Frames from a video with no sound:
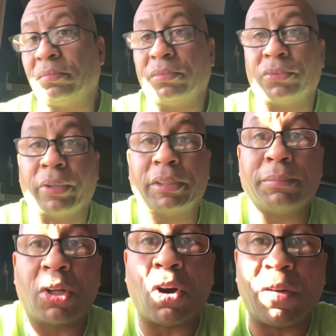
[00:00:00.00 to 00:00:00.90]
drink some
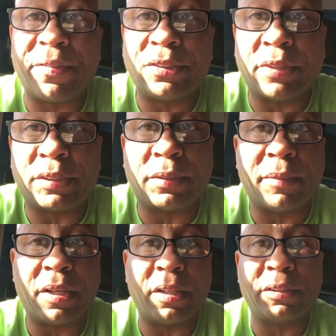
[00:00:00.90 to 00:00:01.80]
coffee, drink some
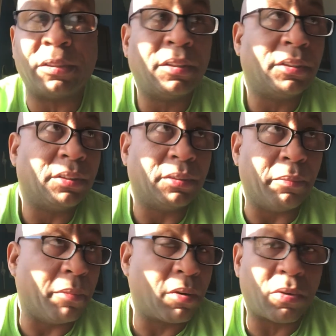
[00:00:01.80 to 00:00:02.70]
uh,
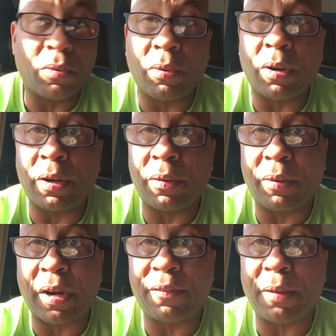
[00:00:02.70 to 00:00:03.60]
mineral water,
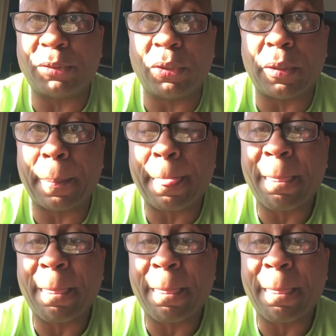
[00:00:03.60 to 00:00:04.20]
whatever I'm doing.